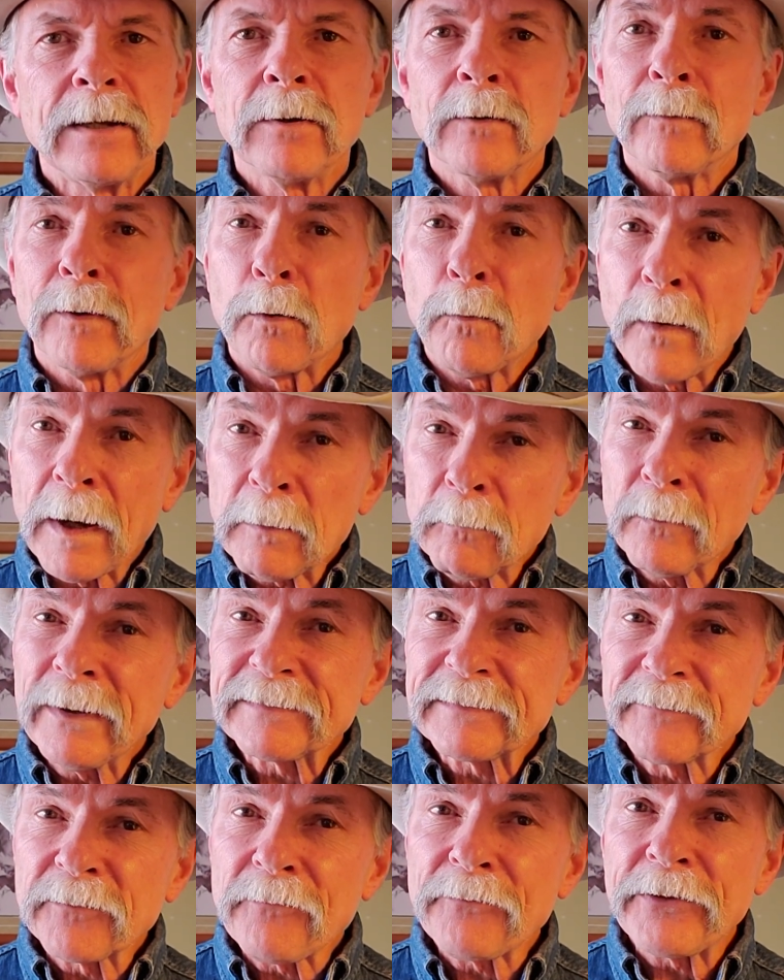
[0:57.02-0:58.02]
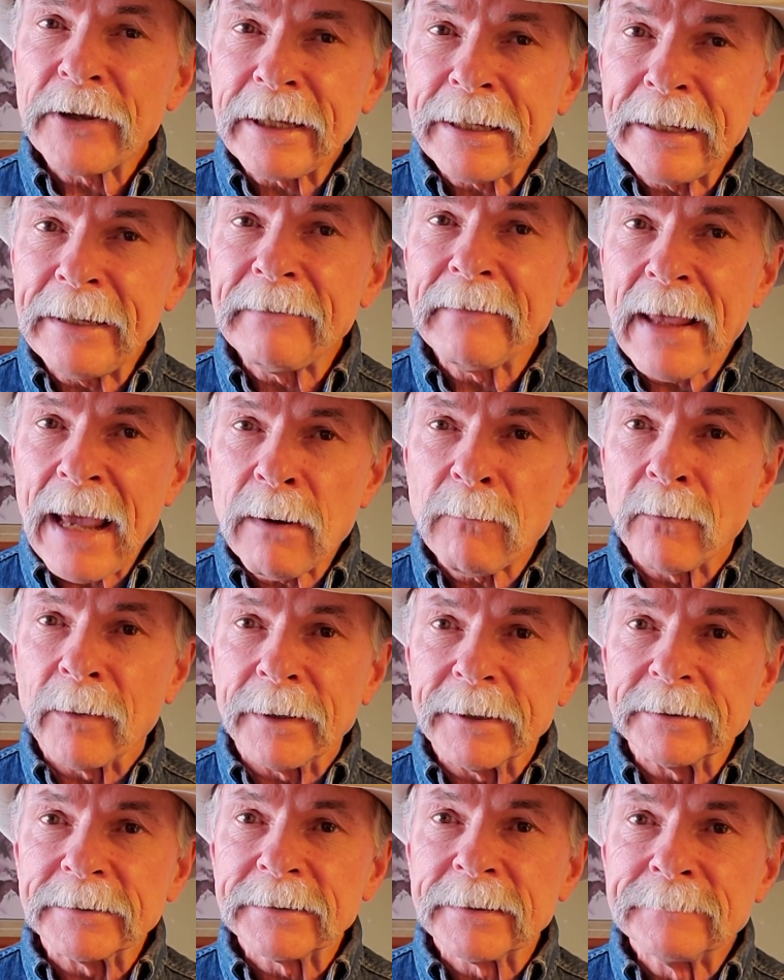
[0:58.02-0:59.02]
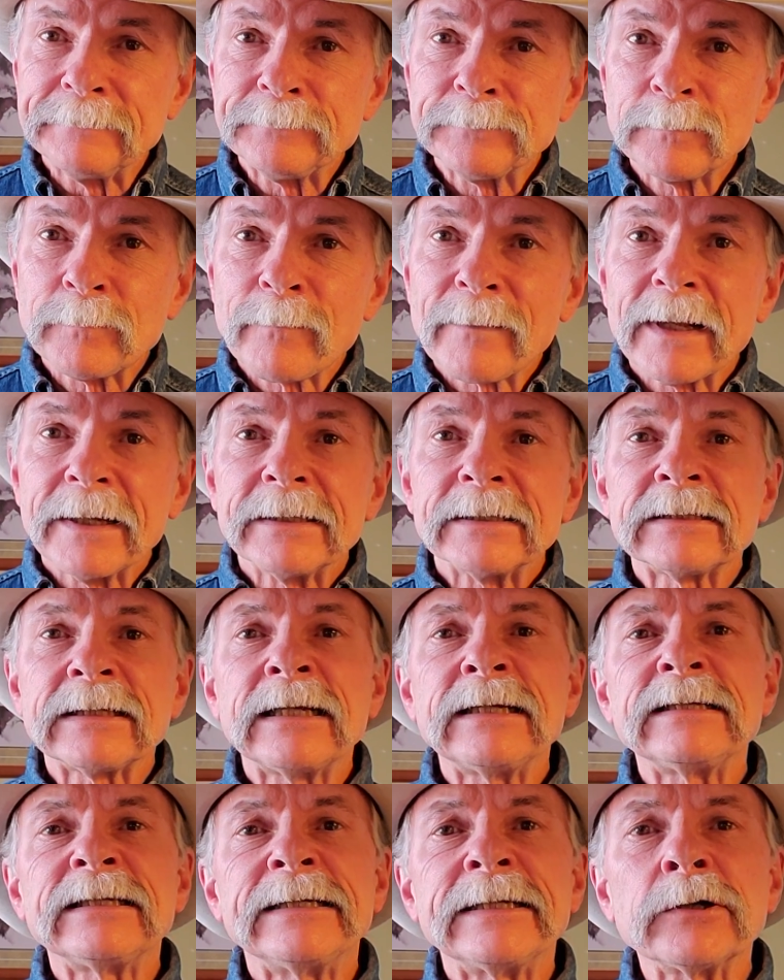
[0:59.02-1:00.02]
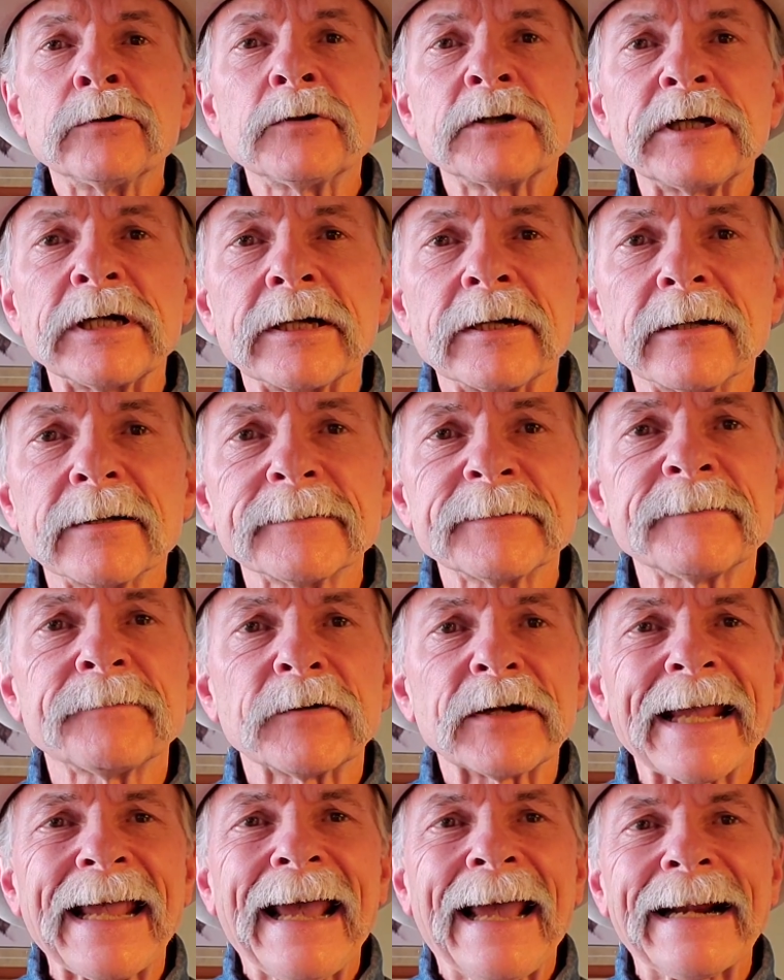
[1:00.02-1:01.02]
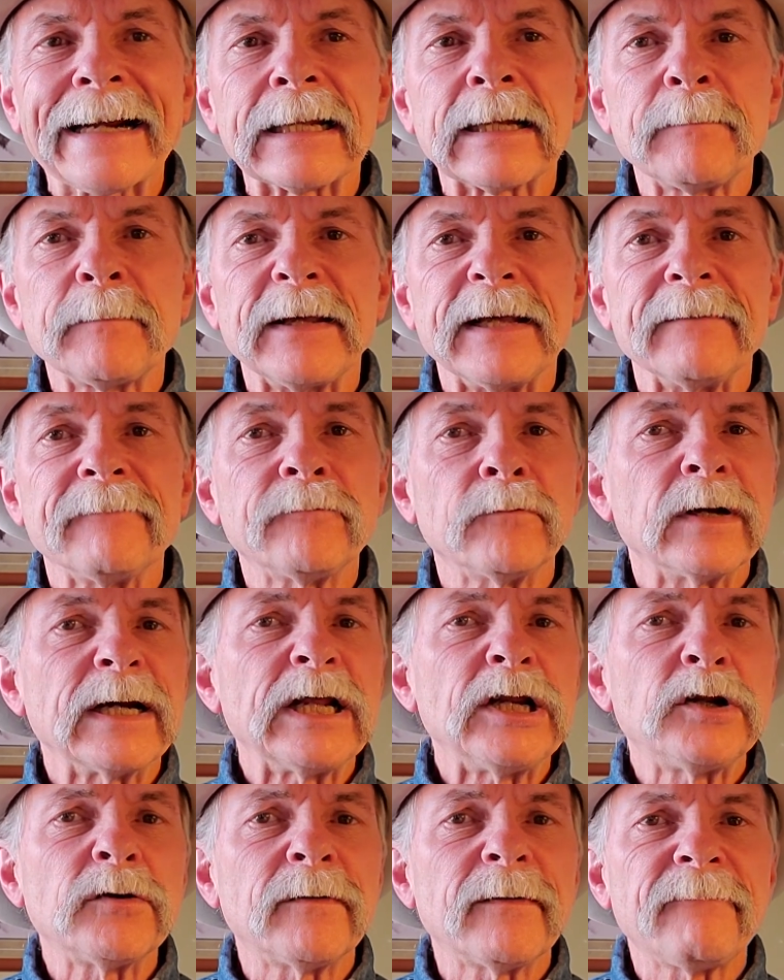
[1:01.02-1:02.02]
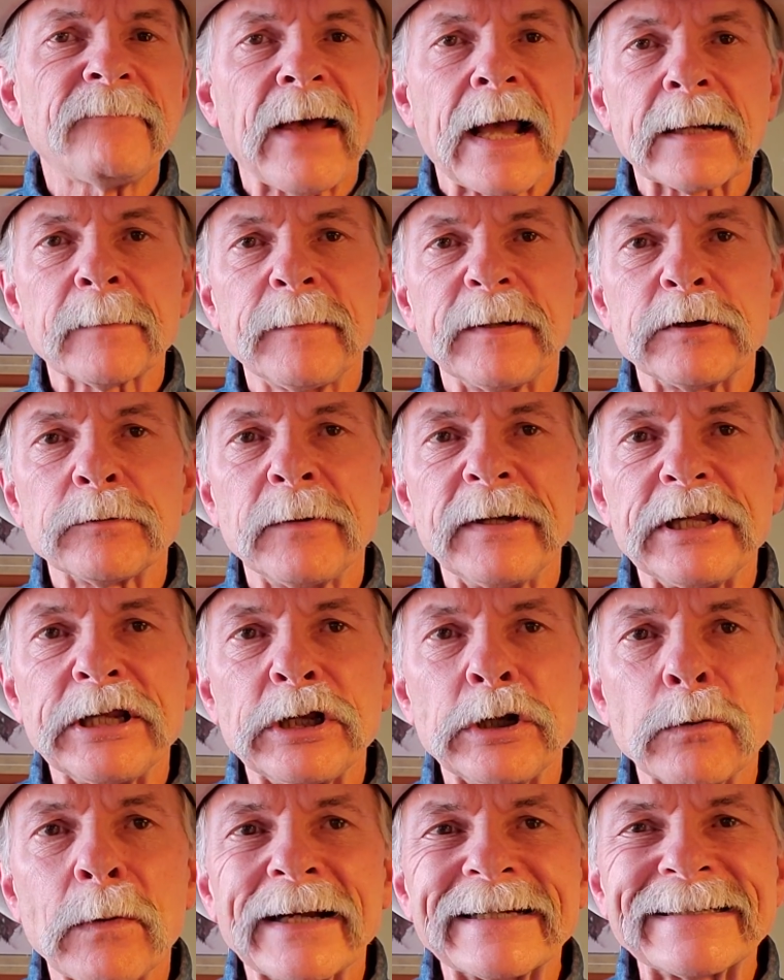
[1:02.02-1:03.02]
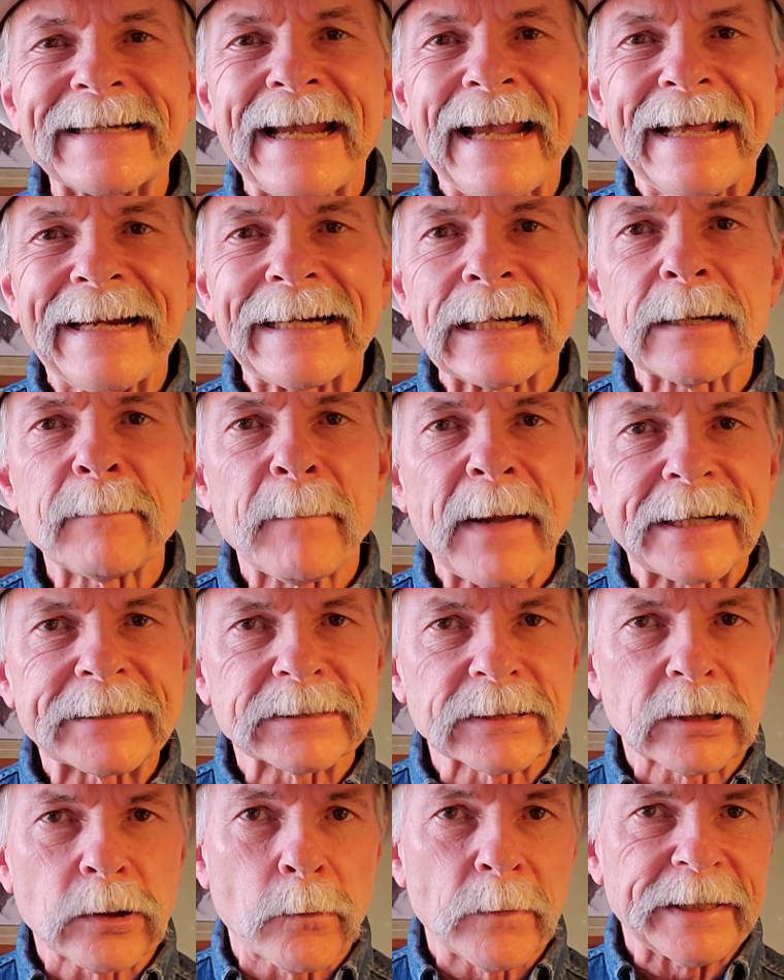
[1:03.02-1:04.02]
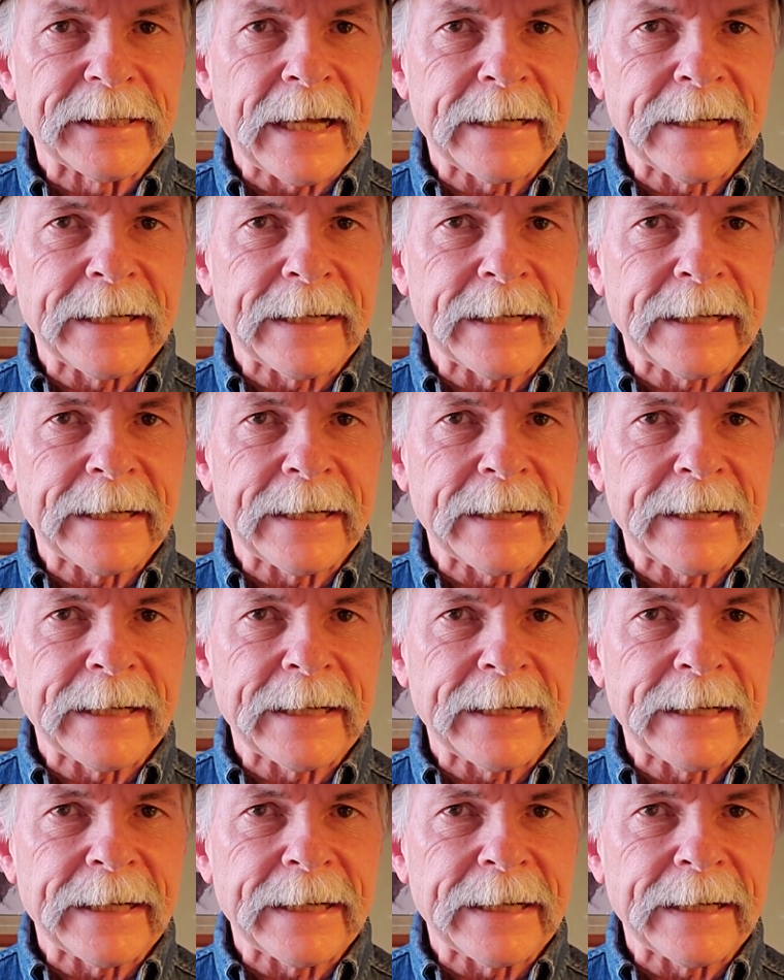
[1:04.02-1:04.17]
Well, what wishful thinking that was. Since zero tariffs for cattle and beef went into effect between the U.S., Canada, and Mexico in